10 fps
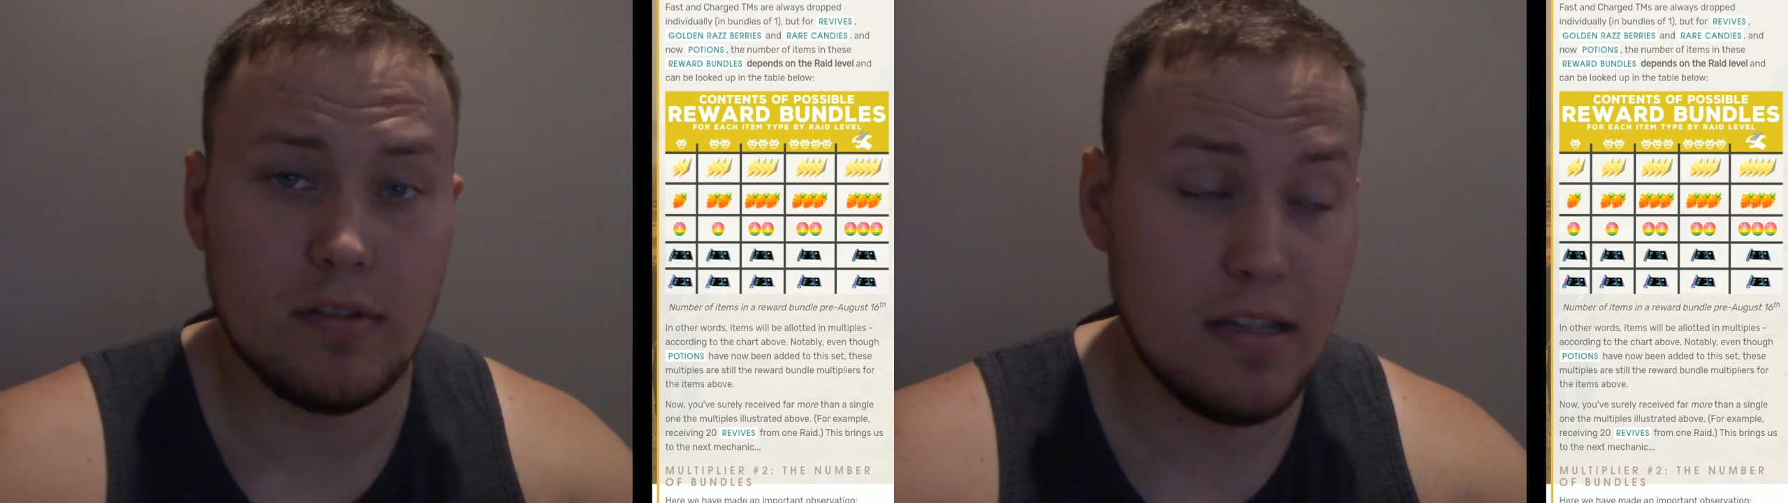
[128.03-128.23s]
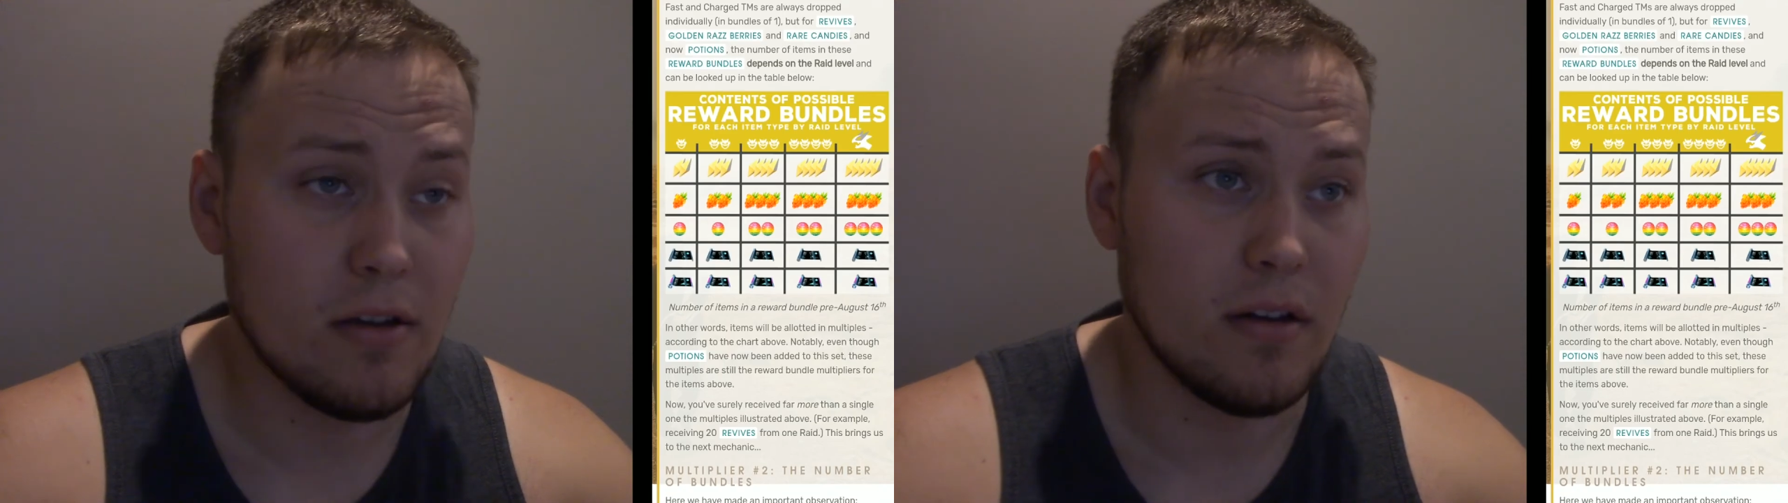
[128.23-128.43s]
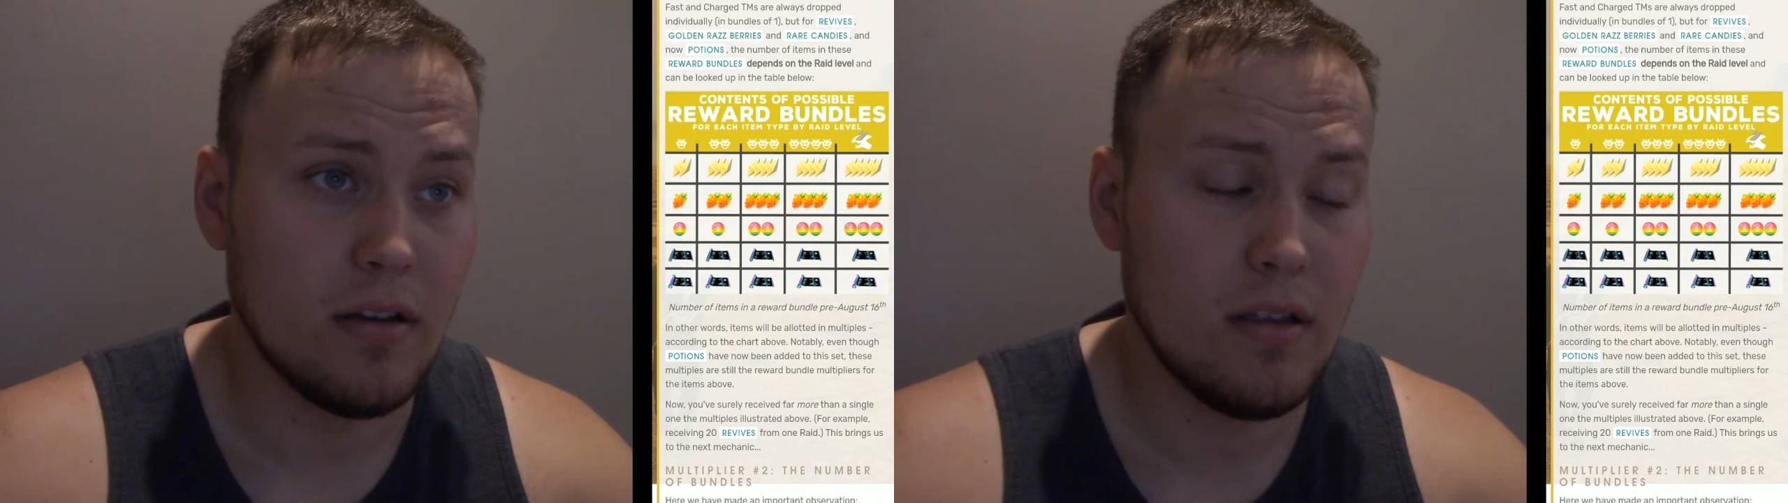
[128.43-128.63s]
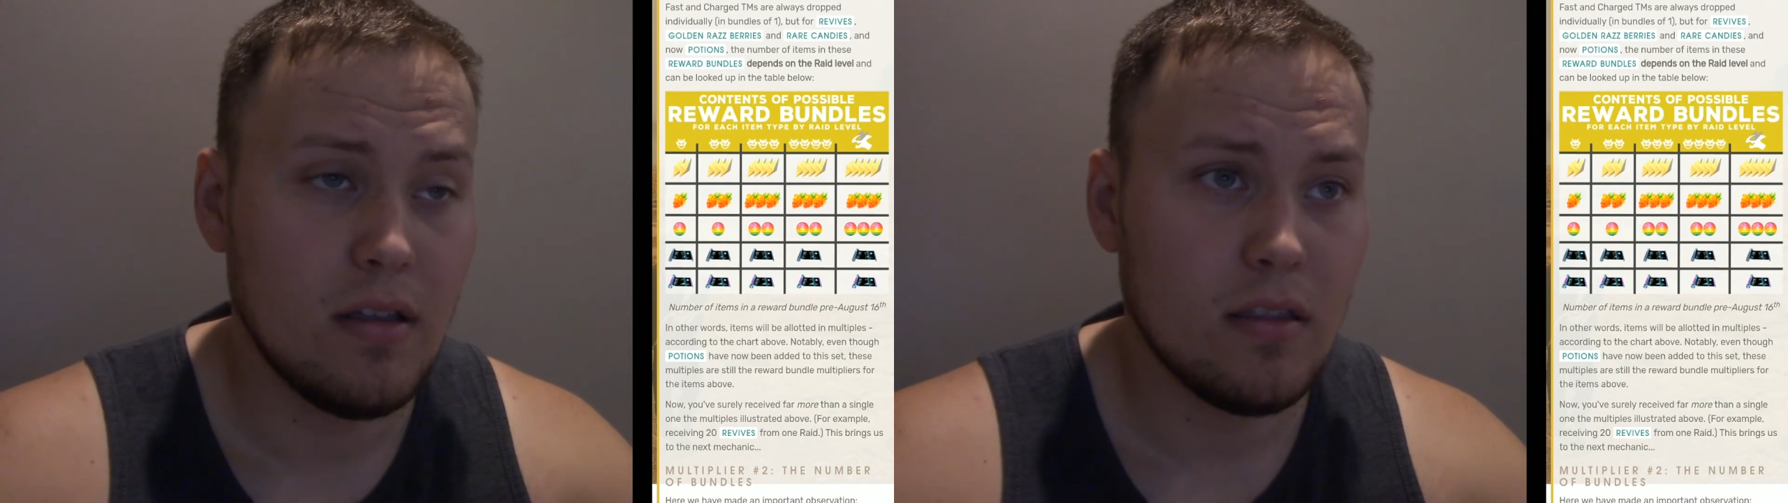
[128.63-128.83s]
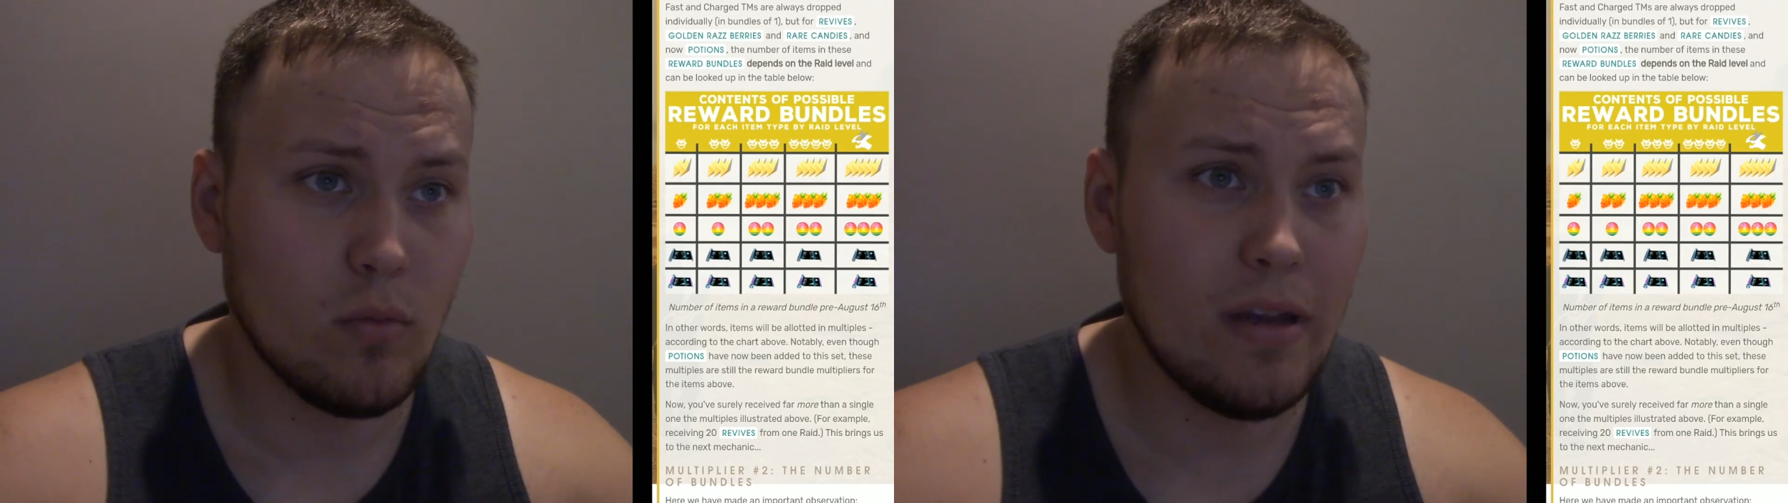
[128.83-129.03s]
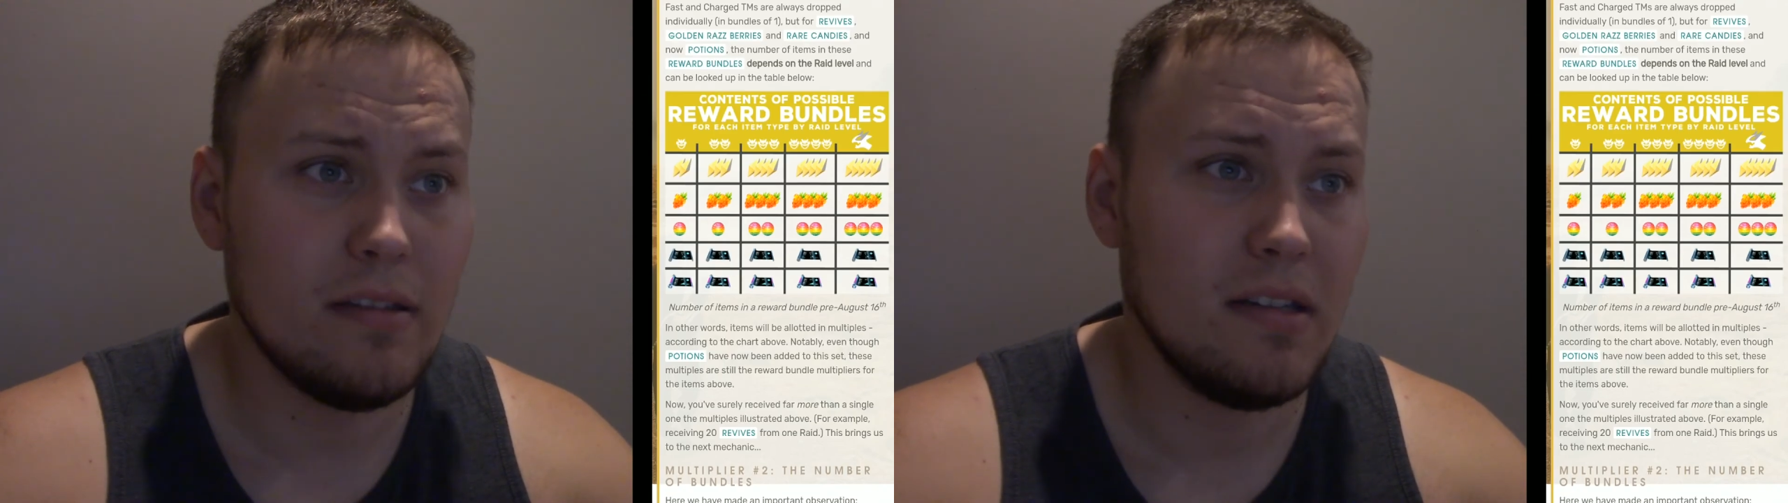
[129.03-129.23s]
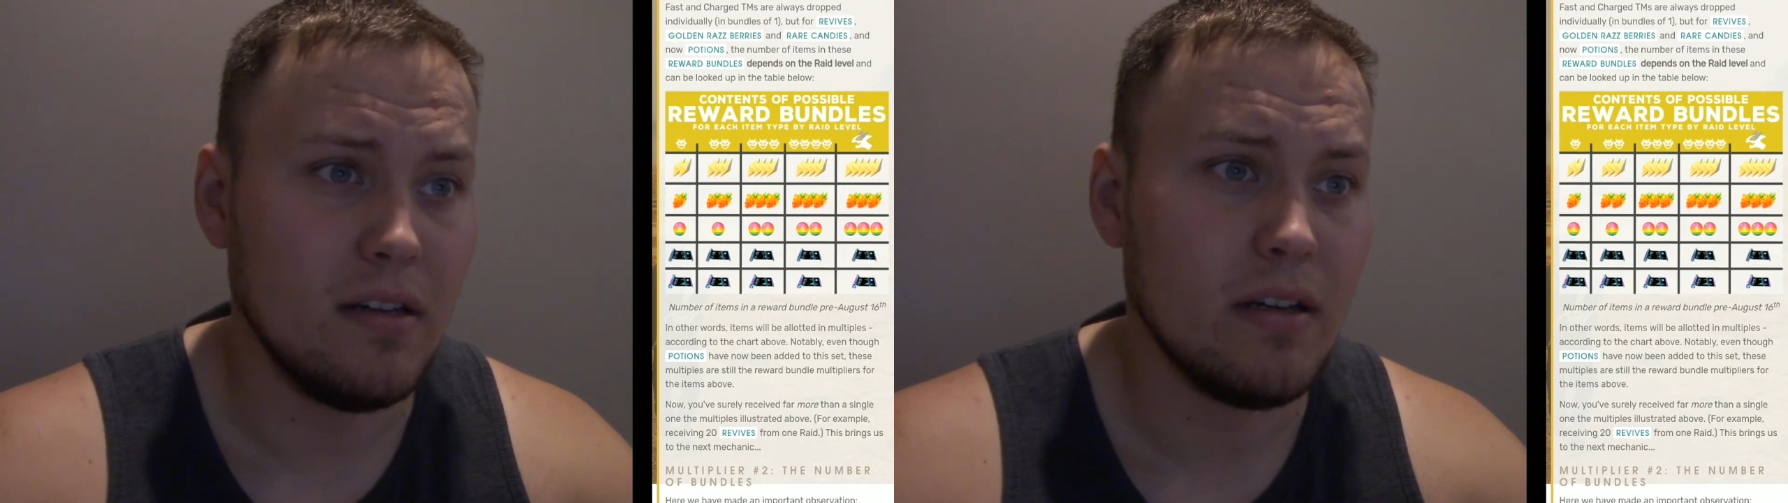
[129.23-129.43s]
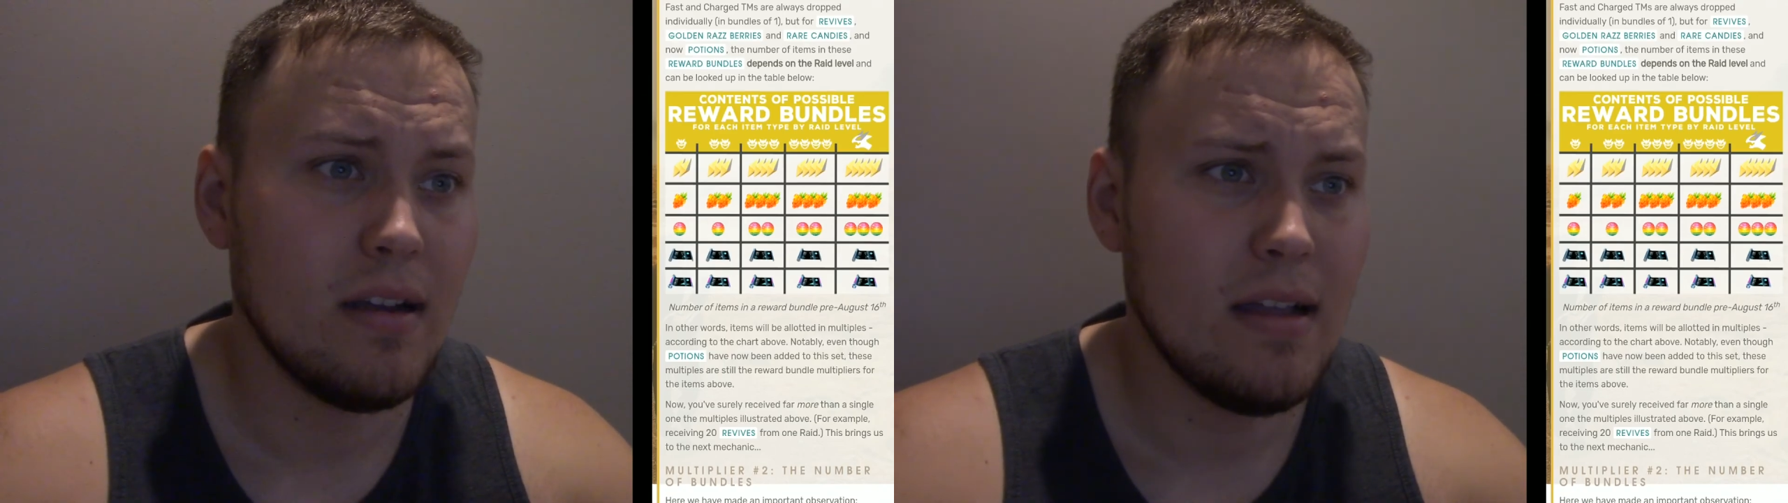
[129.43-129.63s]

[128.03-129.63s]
tier, the raid tier.